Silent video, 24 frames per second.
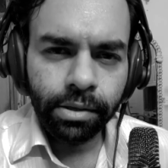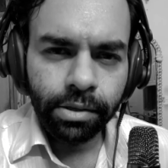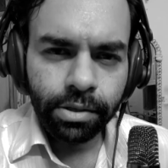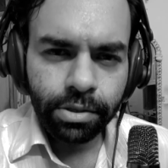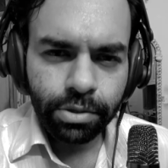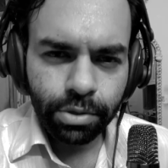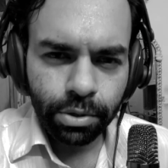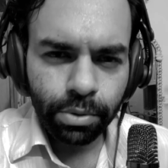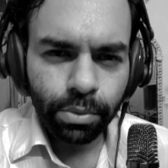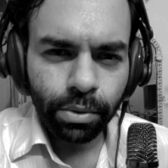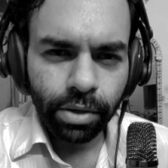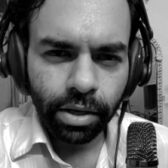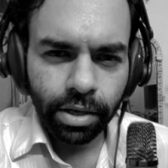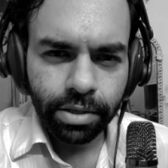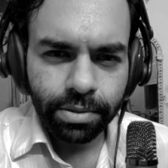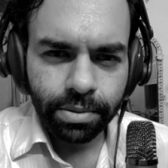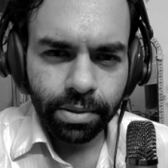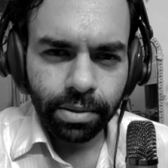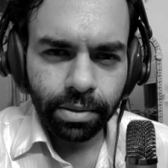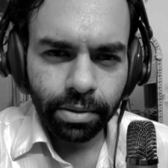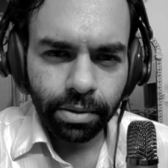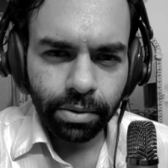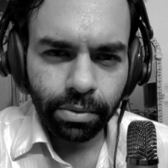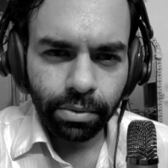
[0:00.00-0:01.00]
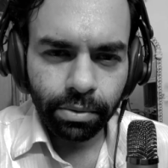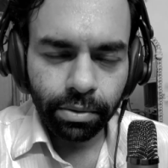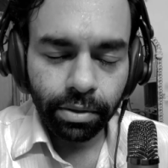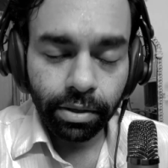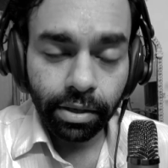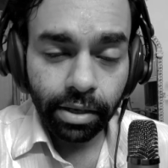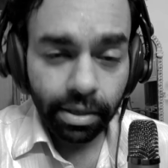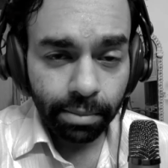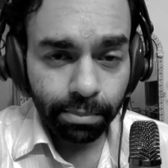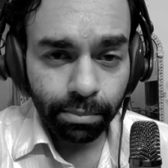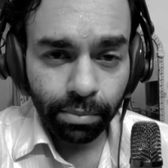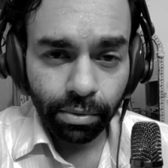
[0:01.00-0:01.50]
so you guys can hear
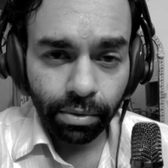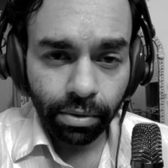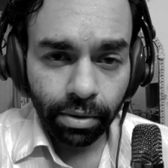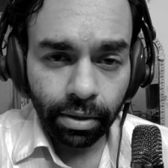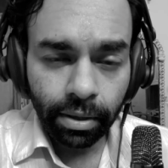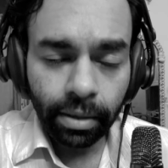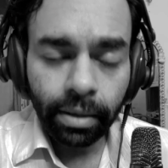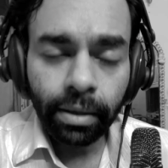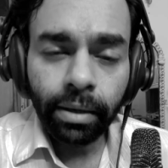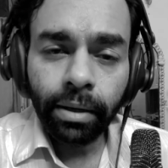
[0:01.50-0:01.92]
the Ember.